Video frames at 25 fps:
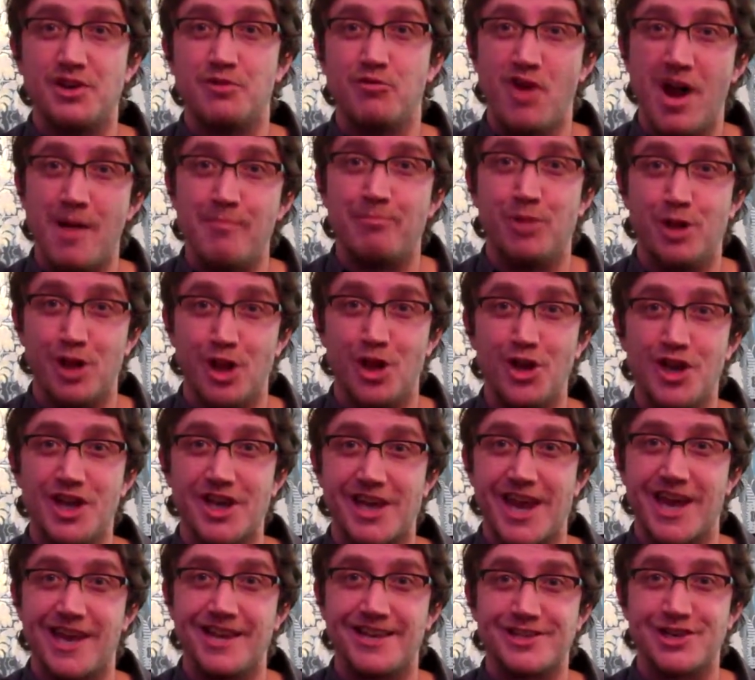going to ramble on
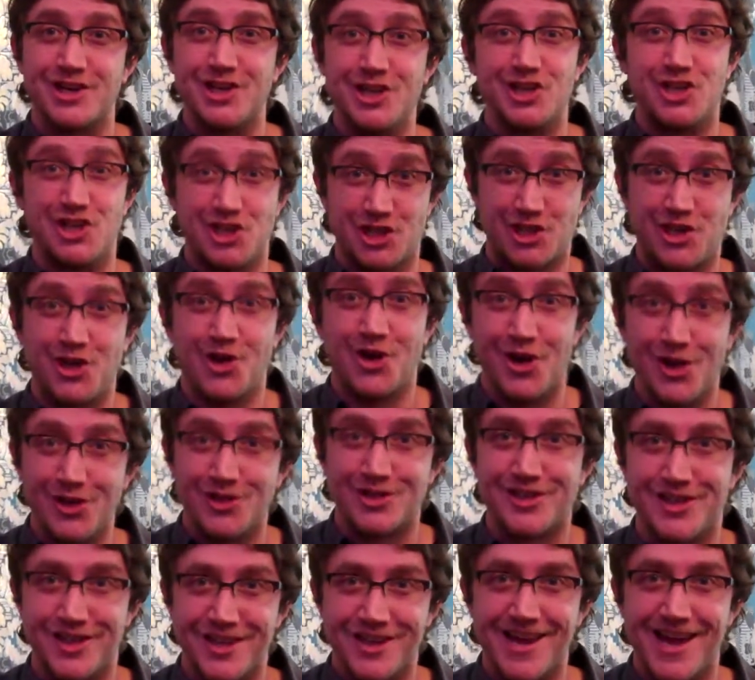again, so you just got on
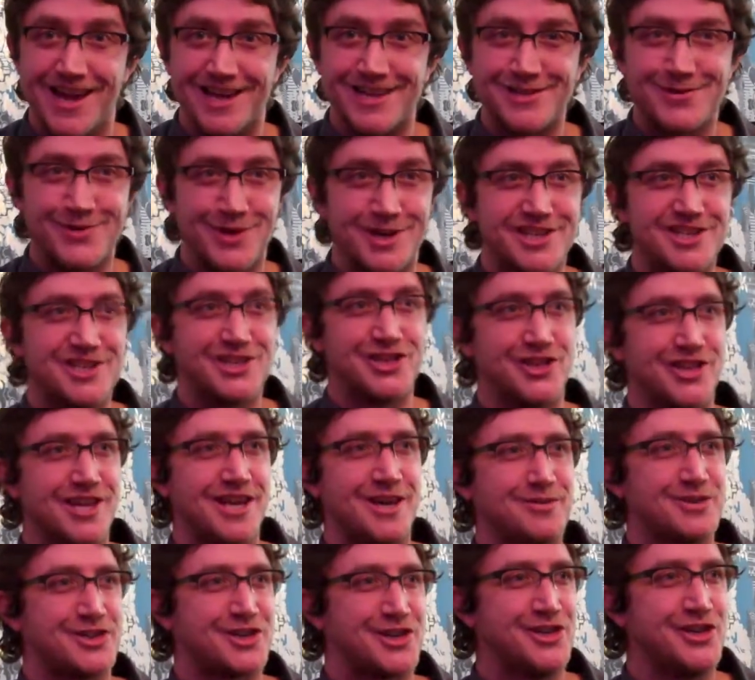to the next question. This
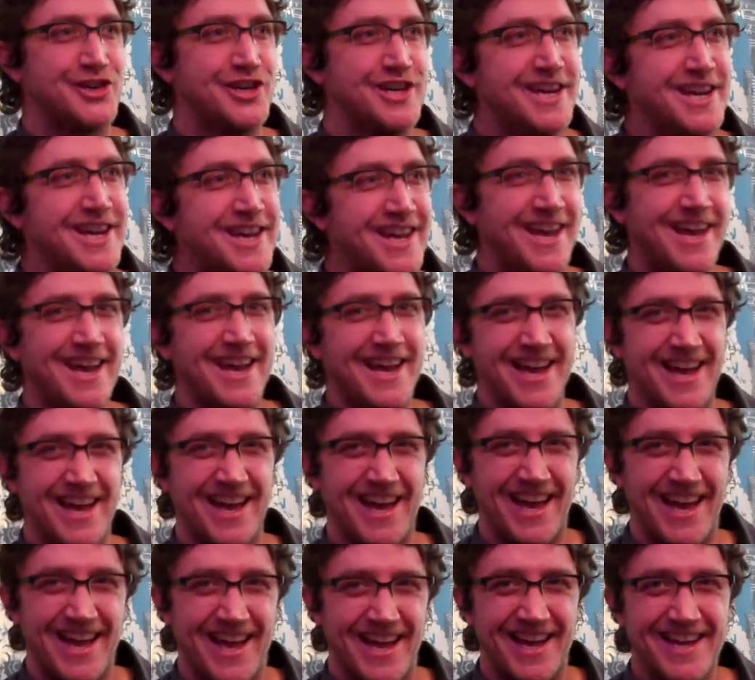is my interview.
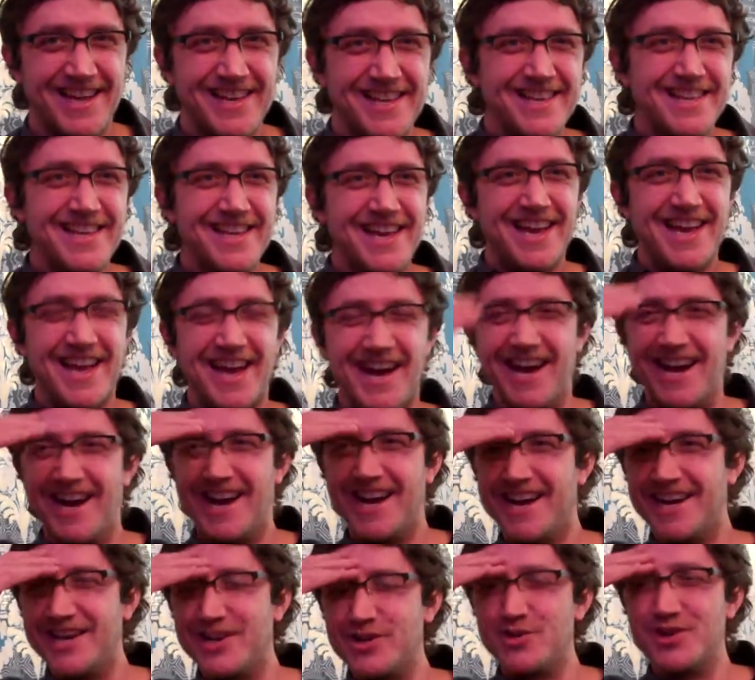
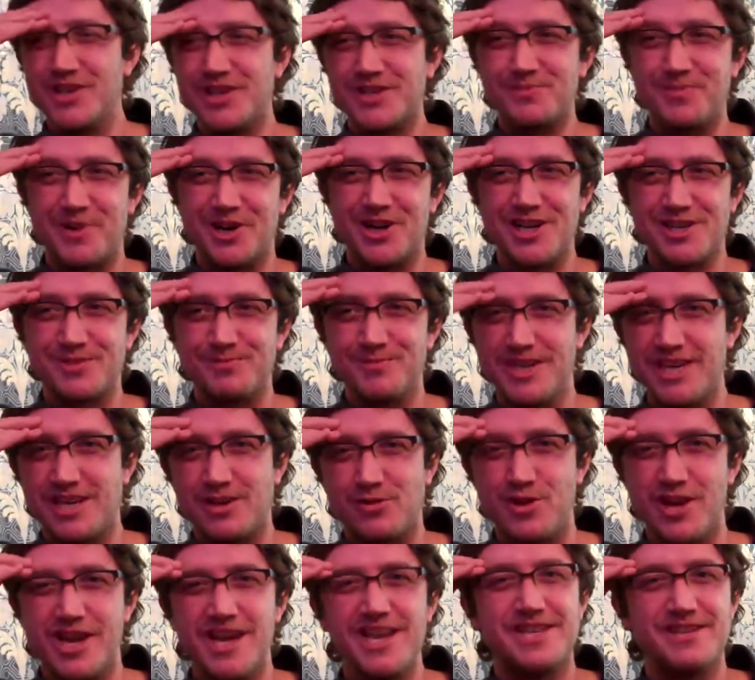uh, who inspires me
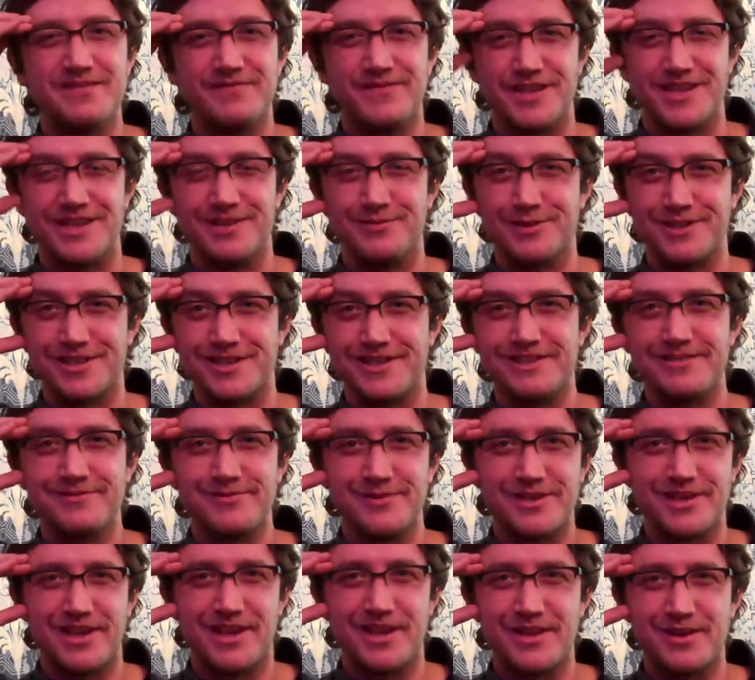creatively? Was
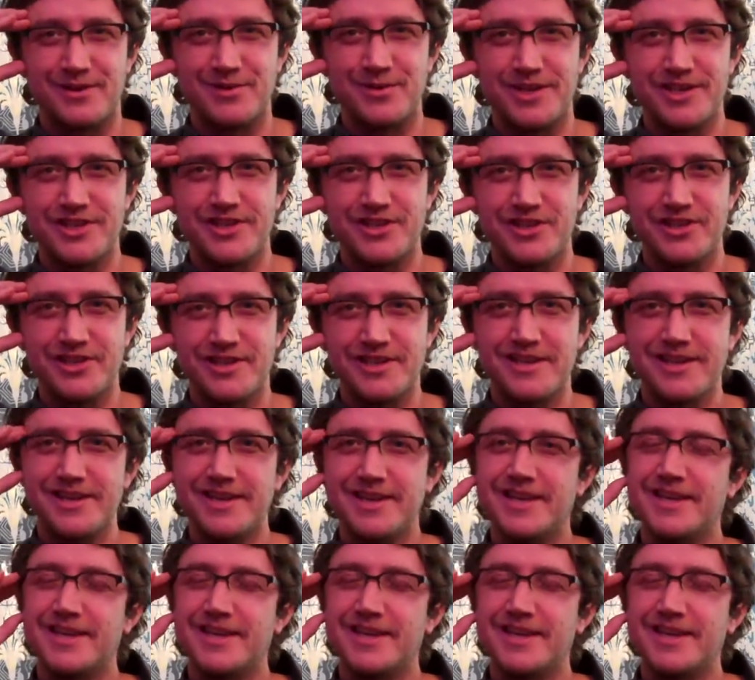was that the question? Yeah.